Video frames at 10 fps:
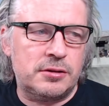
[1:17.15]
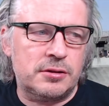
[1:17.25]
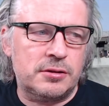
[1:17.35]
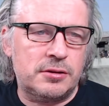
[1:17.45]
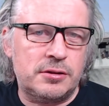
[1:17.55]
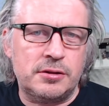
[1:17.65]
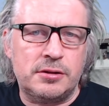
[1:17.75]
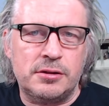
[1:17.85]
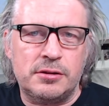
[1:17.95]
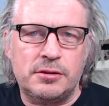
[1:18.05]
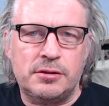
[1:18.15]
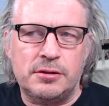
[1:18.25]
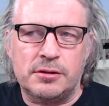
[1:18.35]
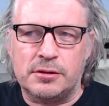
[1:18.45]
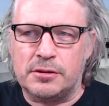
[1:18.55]
so I think,
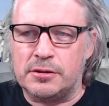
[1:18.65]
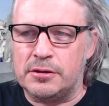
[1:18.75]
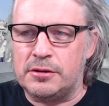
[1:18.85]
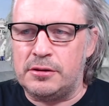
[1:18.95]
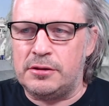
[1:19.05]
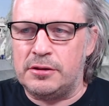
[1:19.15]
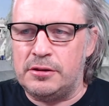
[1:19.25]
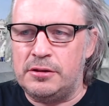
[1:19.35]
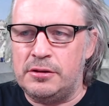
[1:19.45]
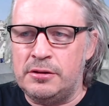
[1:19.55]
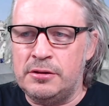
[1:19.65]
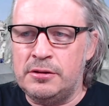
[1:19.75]
I'd like to see